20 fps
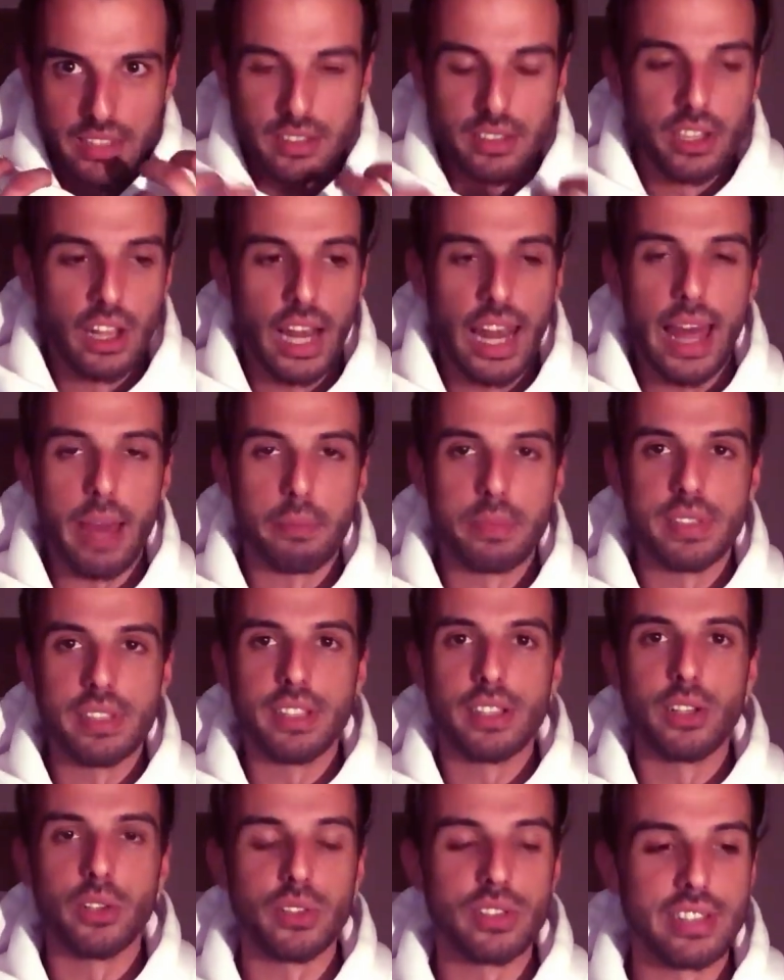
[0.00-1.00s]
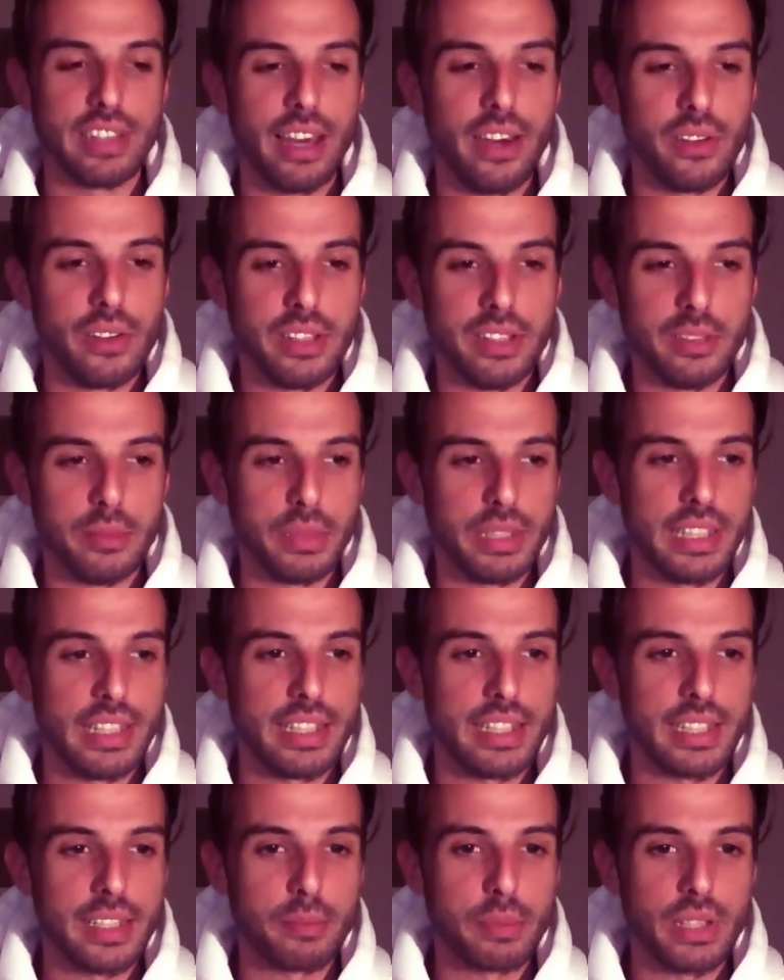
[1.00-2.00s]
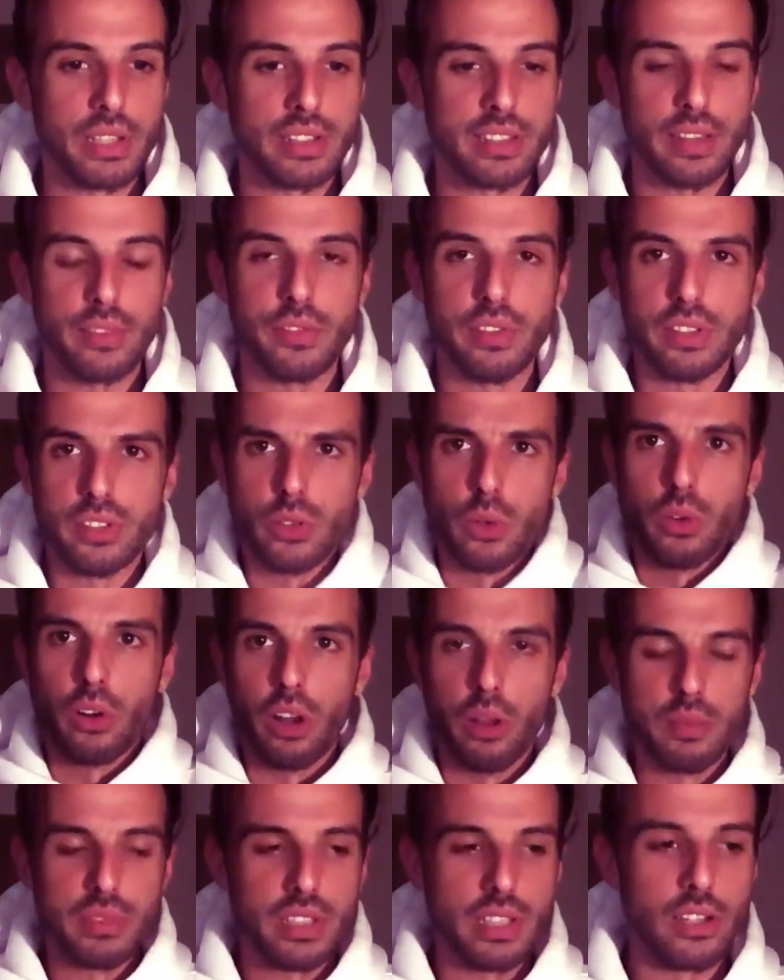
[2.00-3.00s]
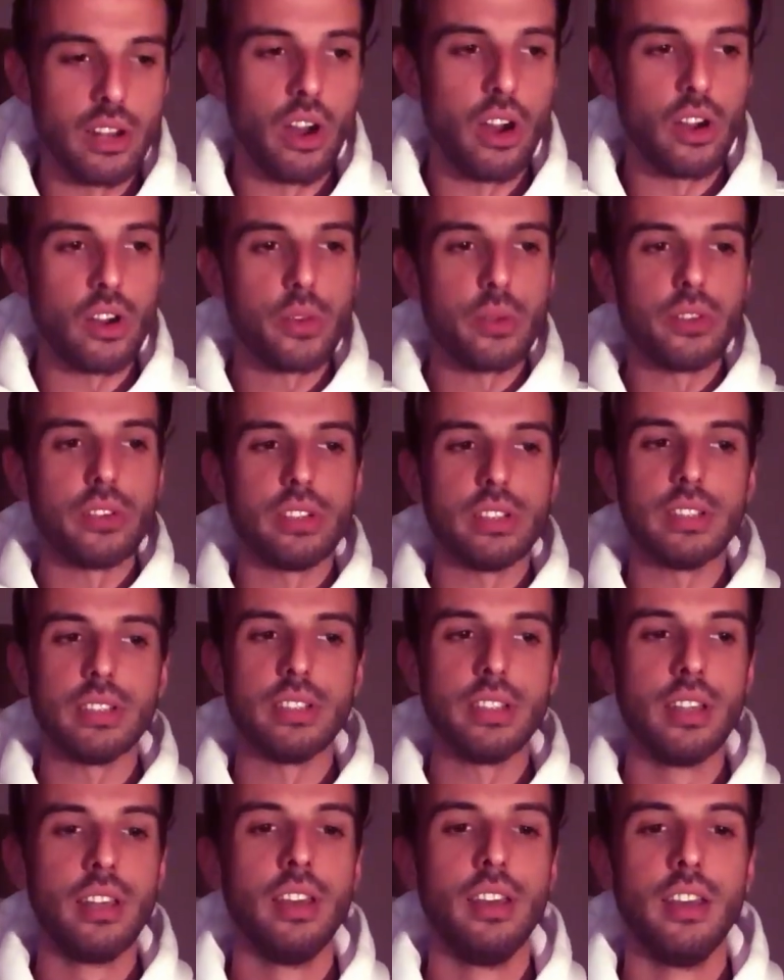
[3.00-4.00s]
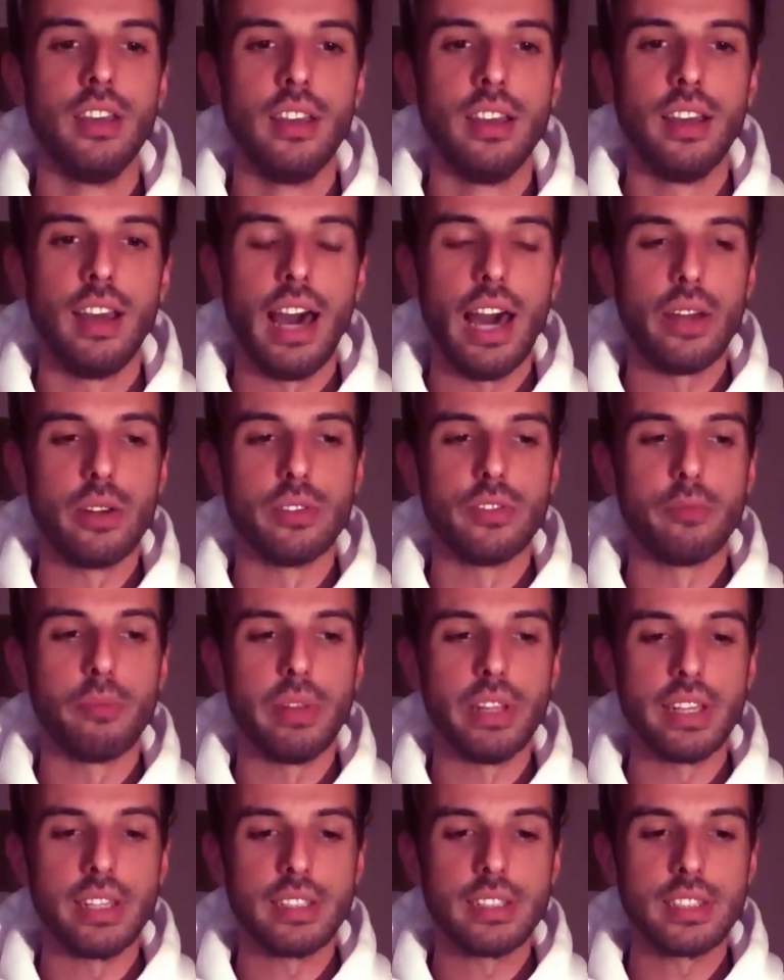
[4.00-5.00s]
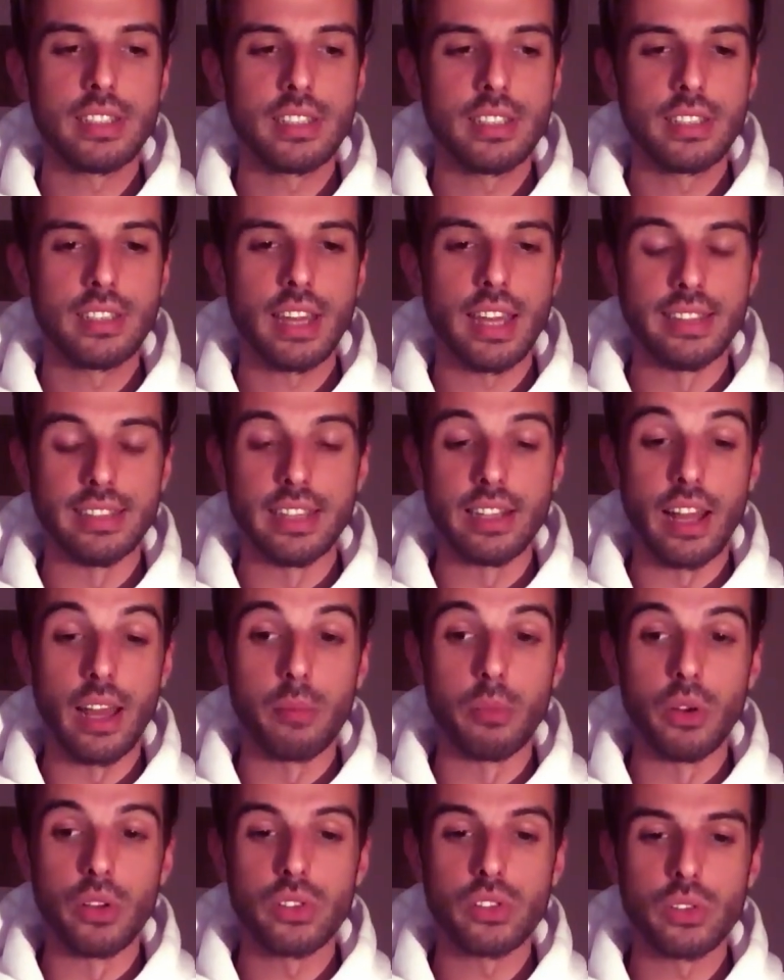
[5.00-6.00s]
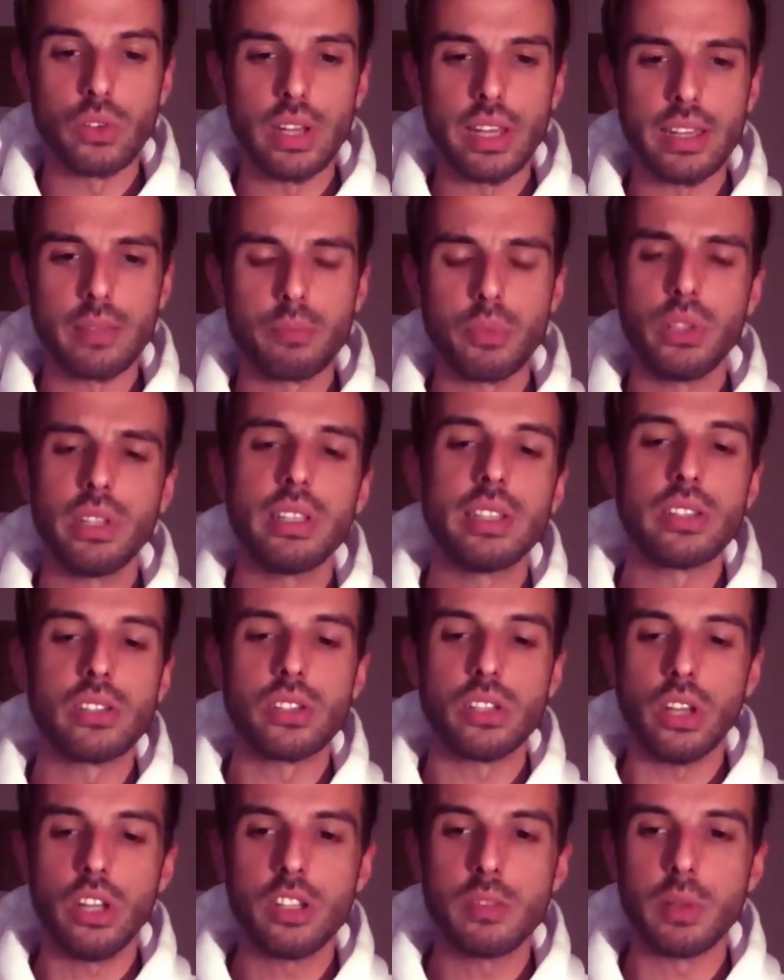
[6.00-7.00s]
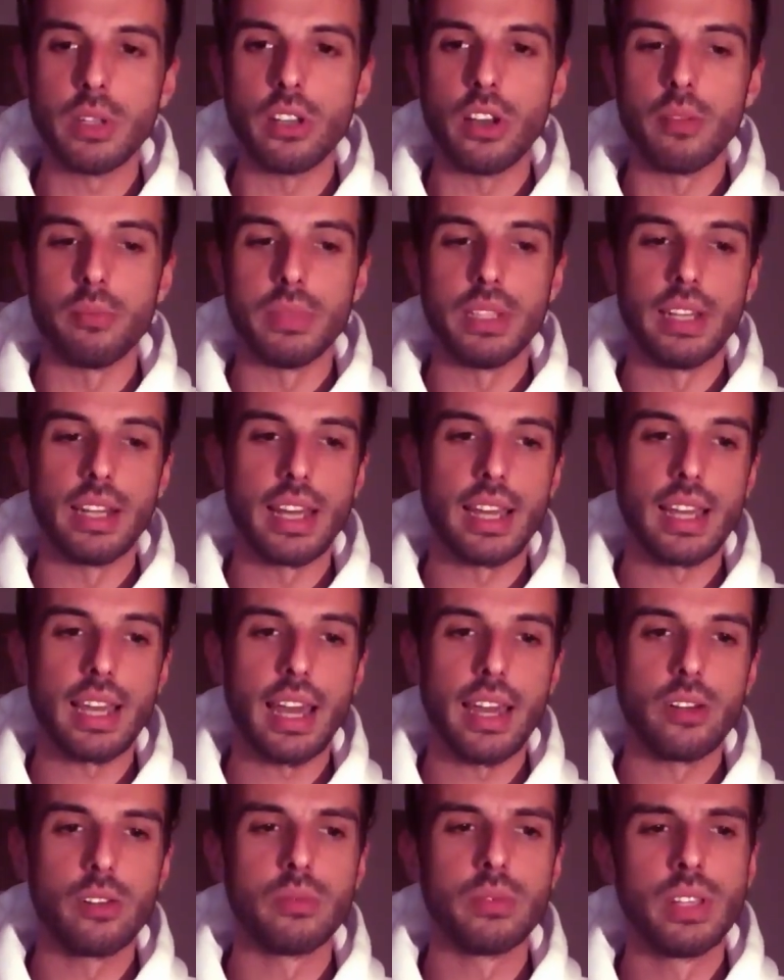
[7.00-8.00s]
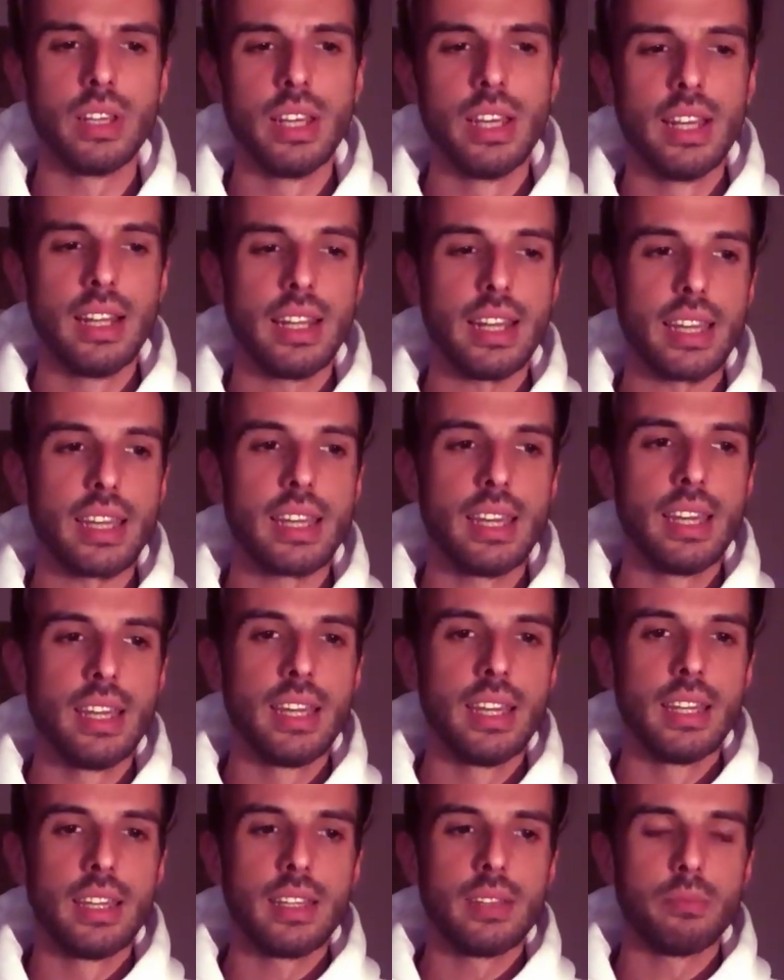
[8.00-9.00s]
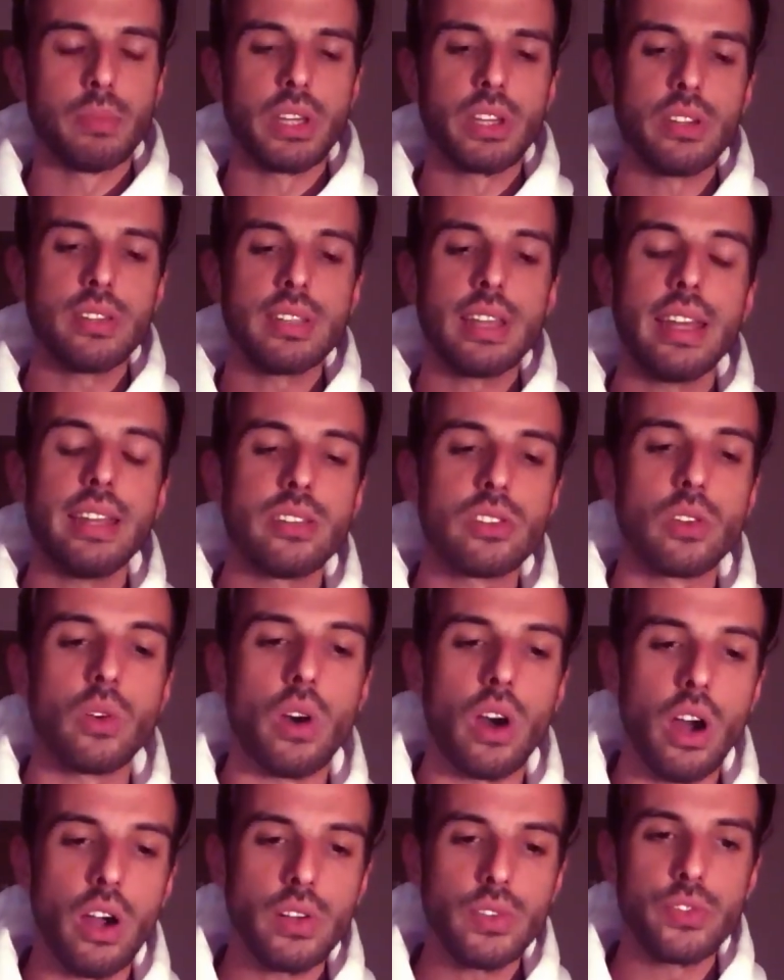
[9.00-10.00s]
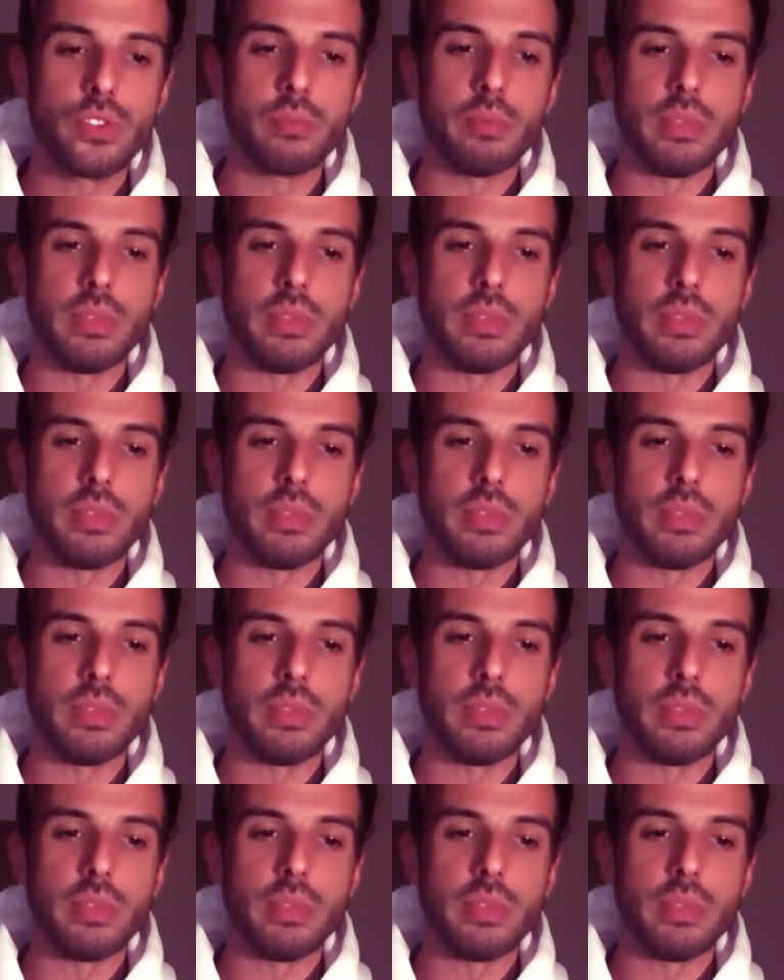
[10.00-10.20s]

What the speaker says: collapse and close down in the beginning because I feel so clumsy and awkward and out of place. And then I'm also like putting this judgment on me, like I don't like, because that is so hard for